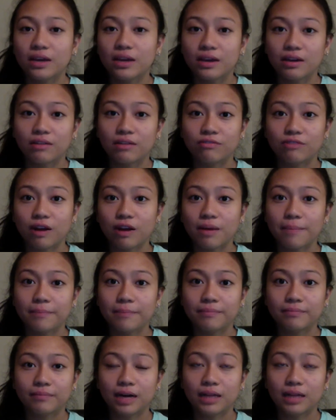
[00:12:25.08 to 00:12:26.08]

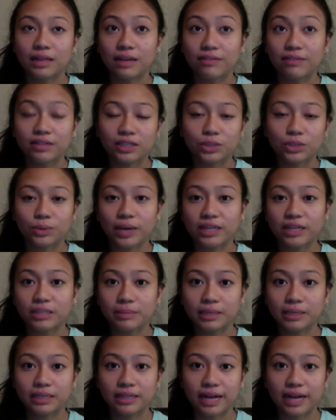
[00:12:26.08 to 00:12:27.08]
from 11ish, we had to
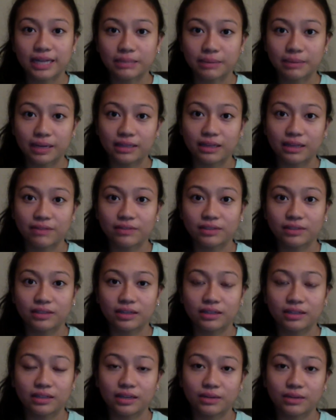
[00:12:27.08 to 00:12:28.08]
be in class by 11,
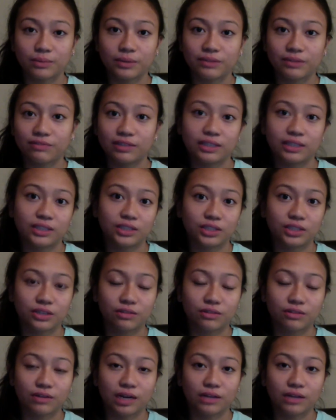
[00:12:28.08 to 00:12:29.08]
and then we finished
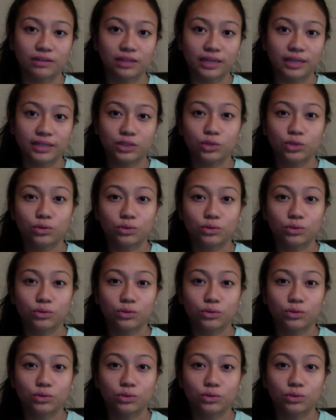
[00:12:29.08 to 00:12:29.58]
around like